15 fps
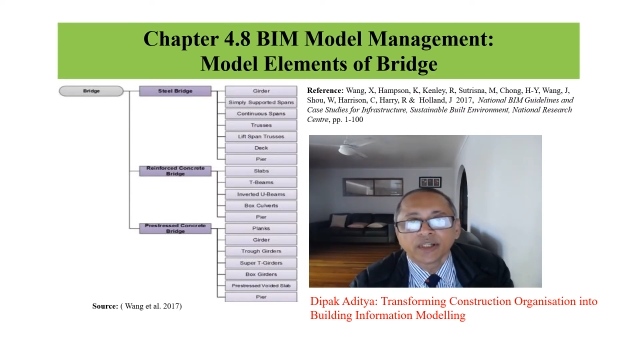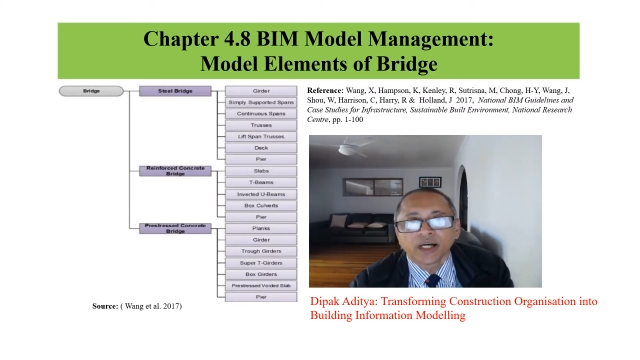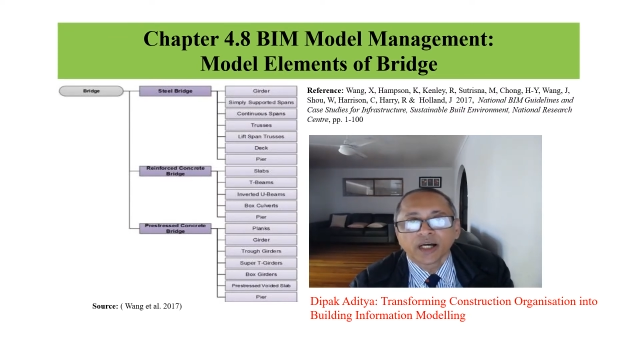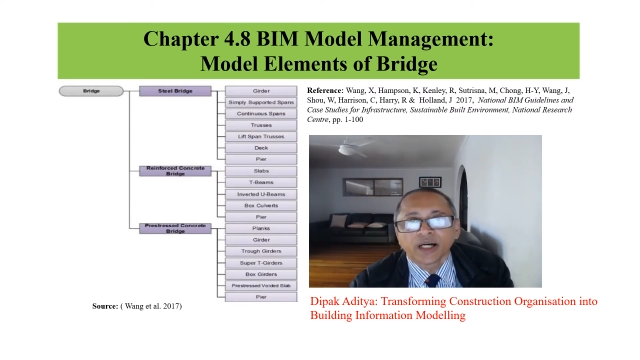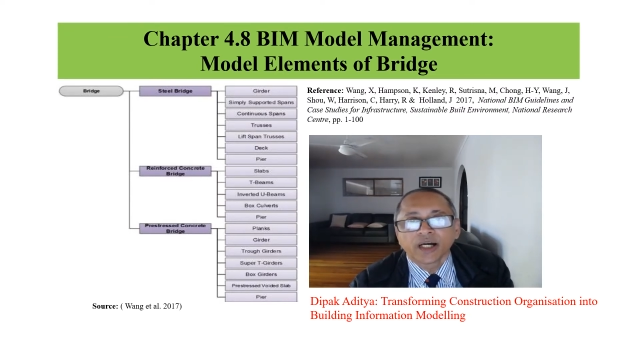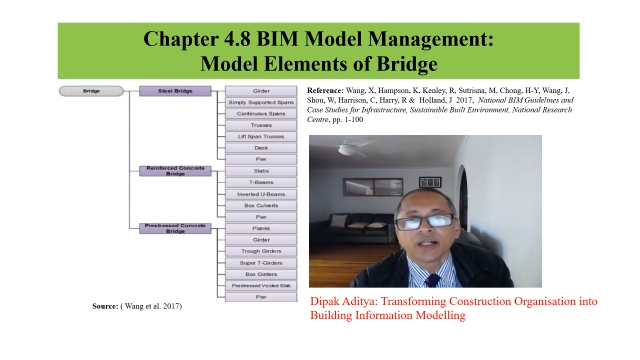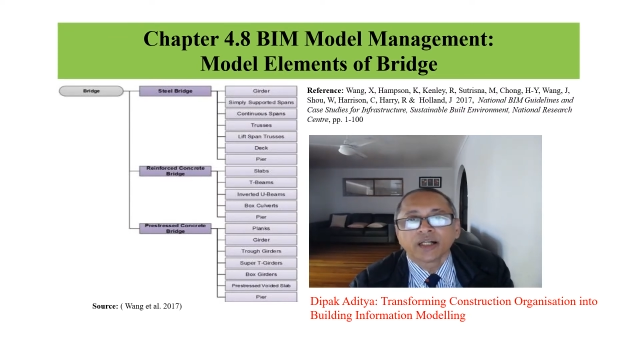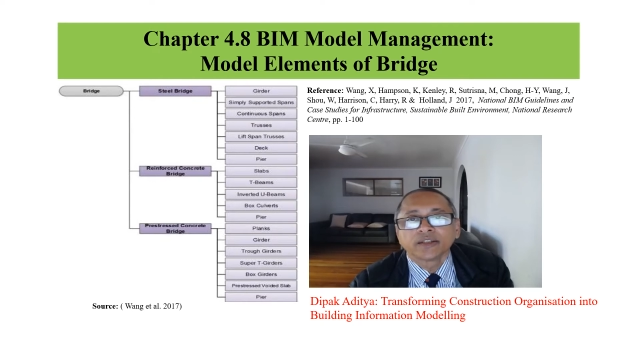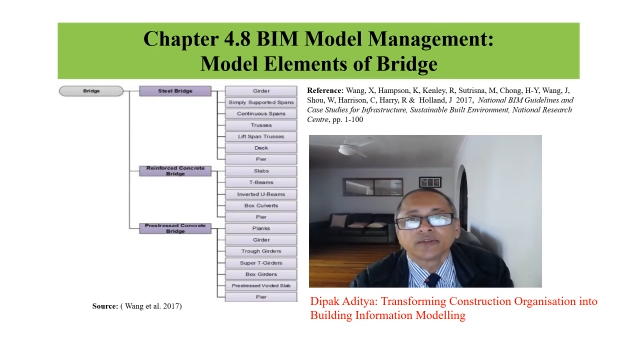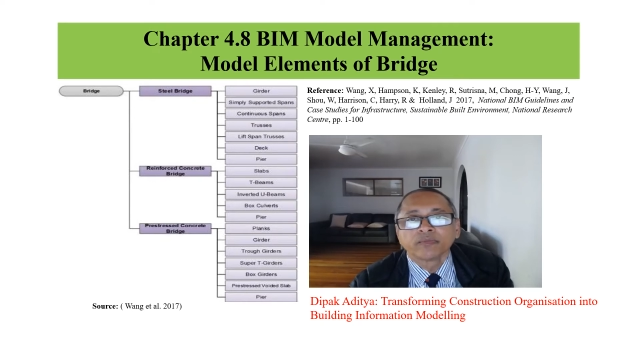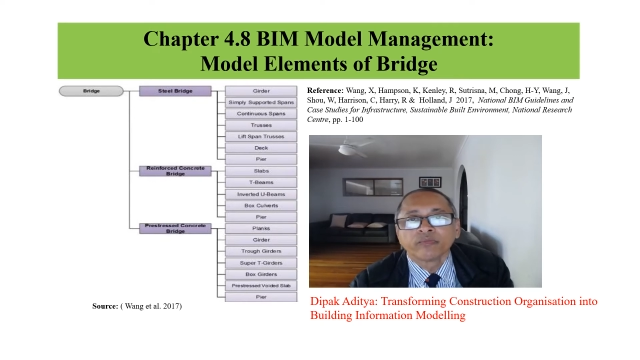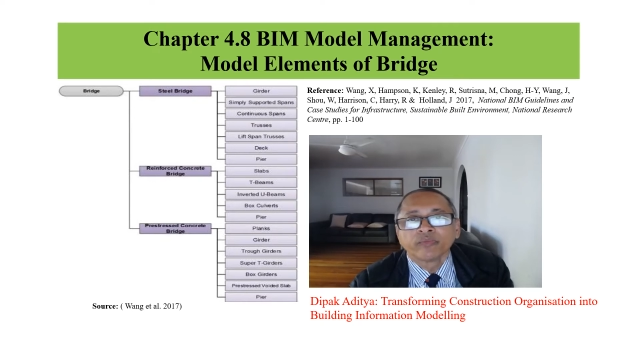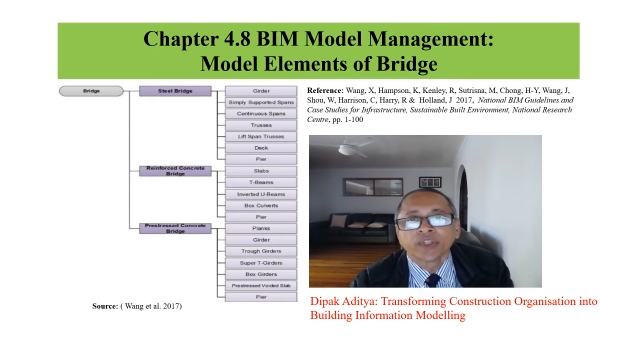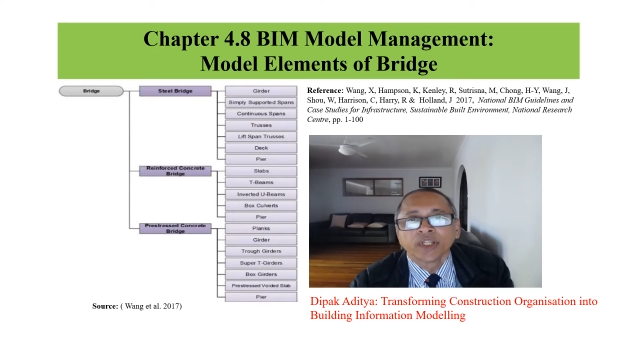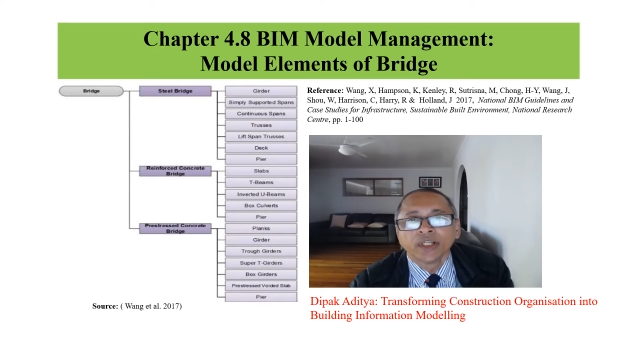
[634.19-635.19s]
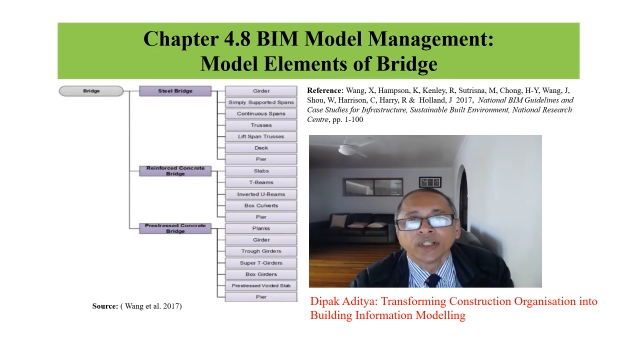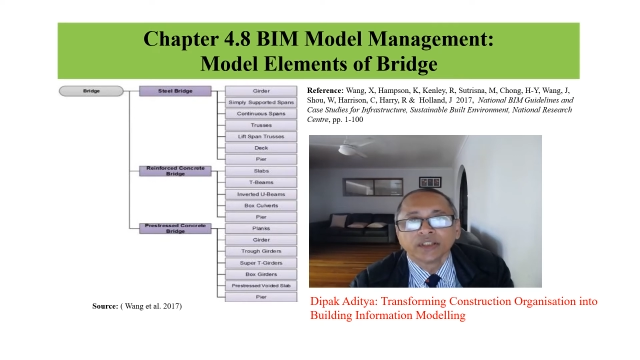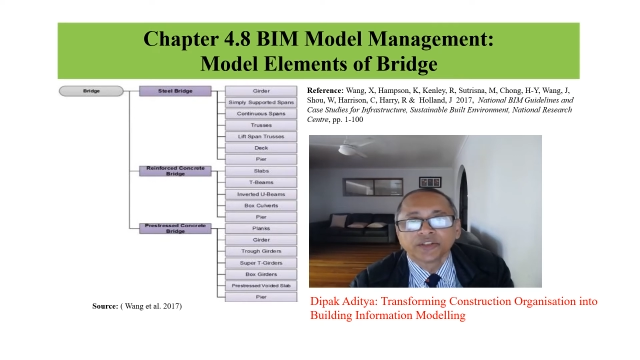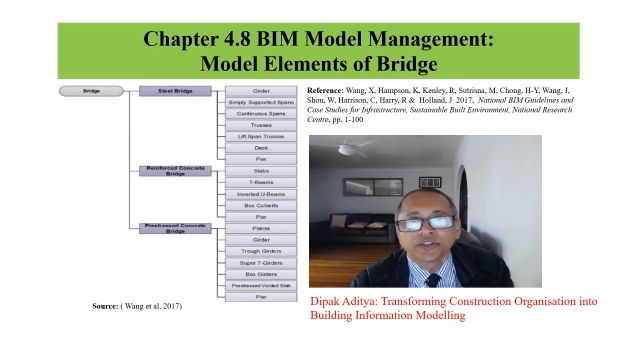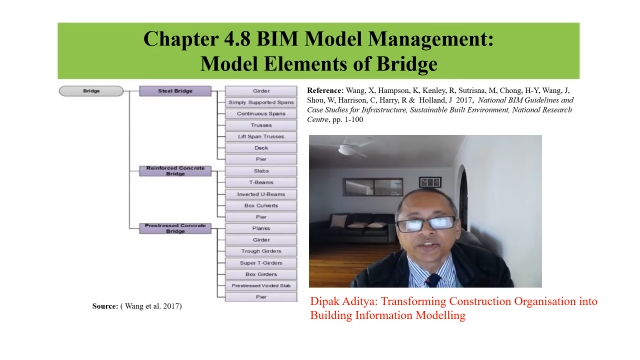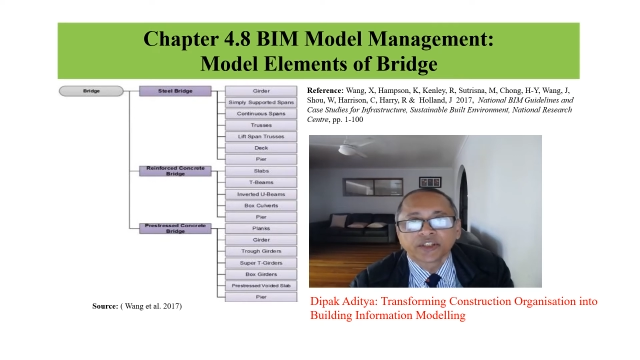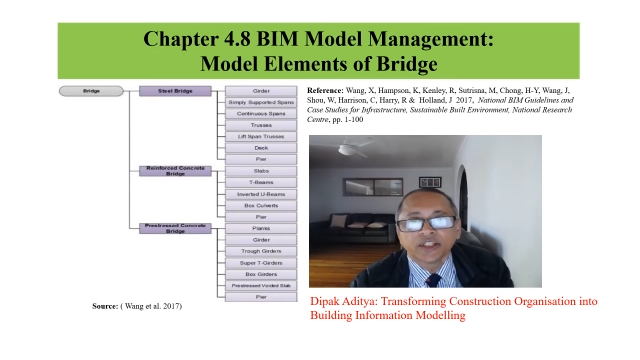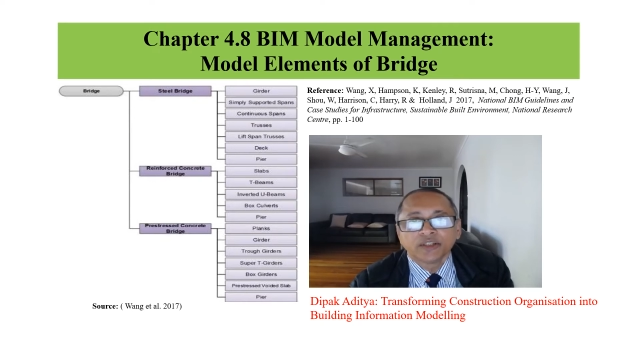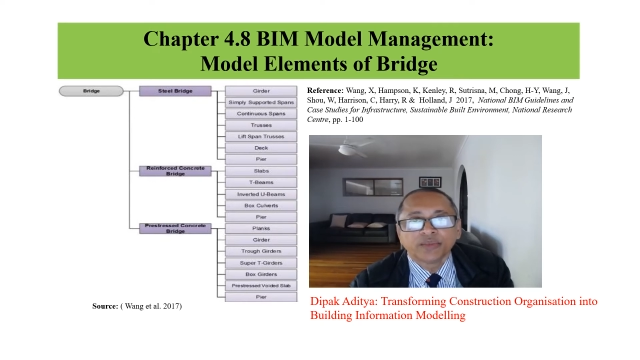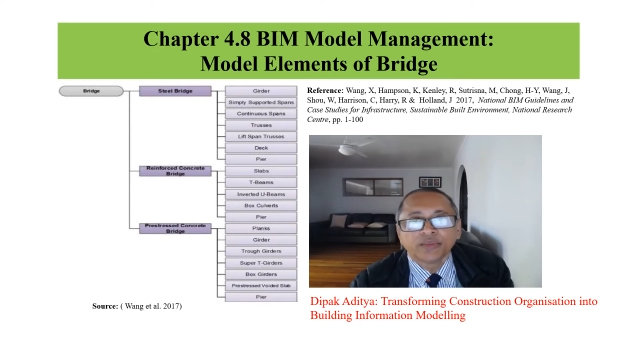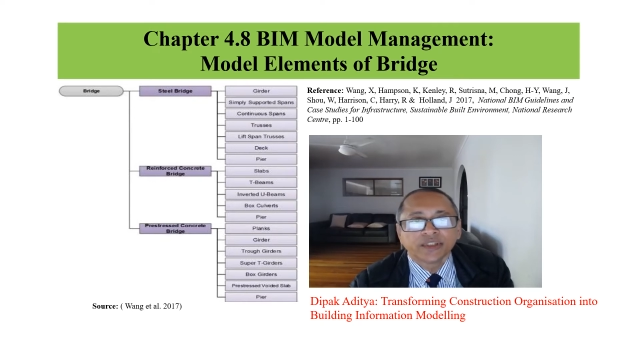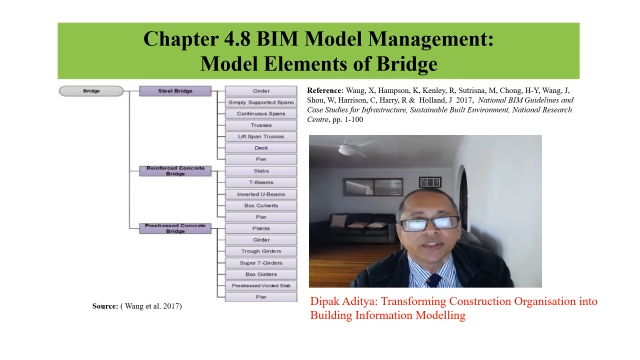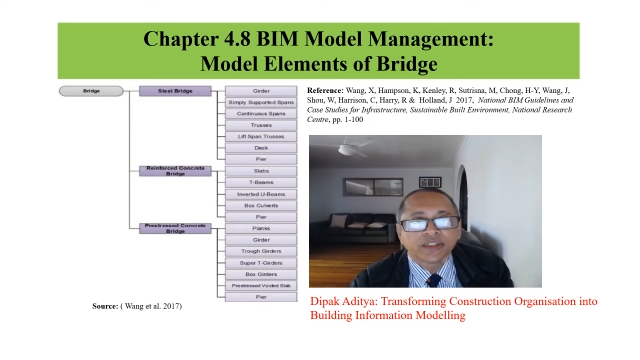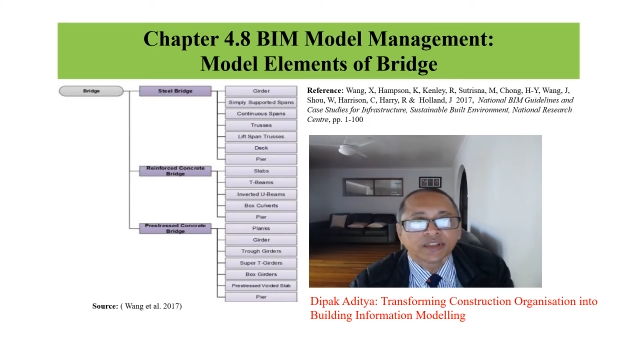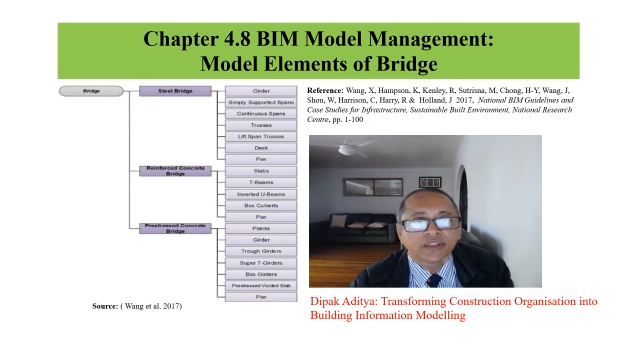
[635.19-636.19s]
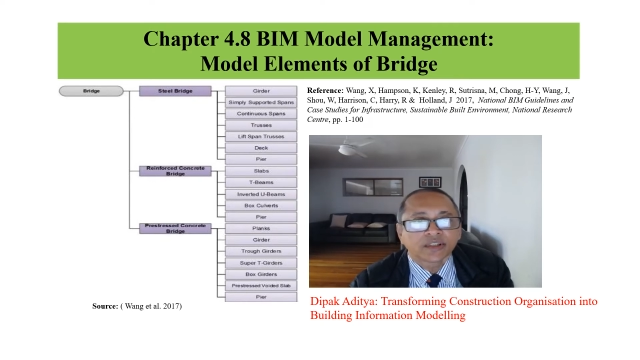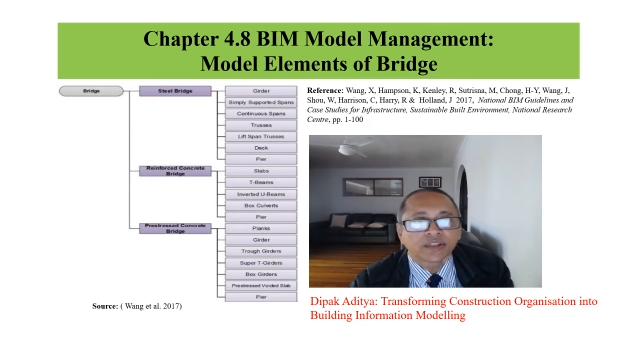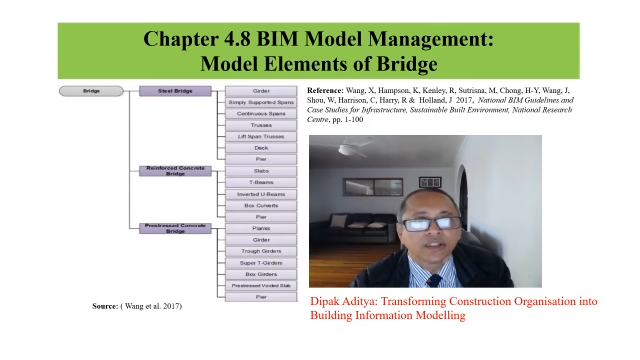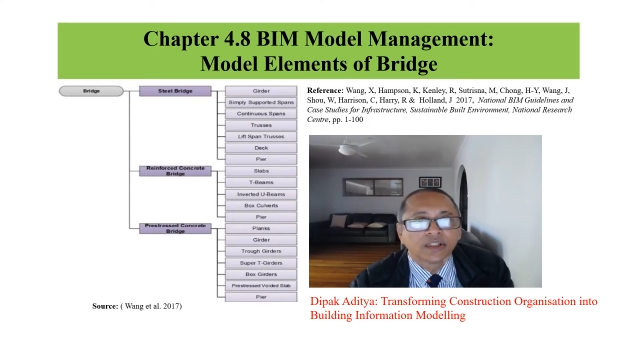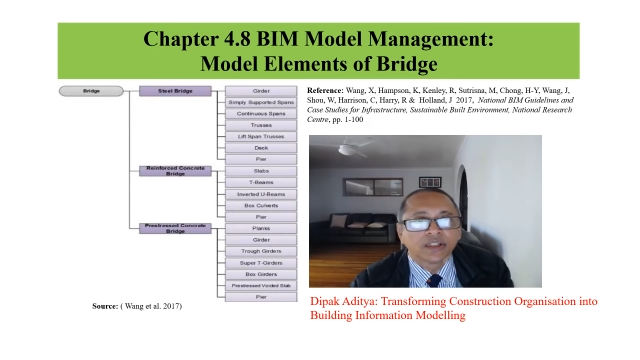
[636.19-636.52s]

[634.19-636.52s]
are steel bridges,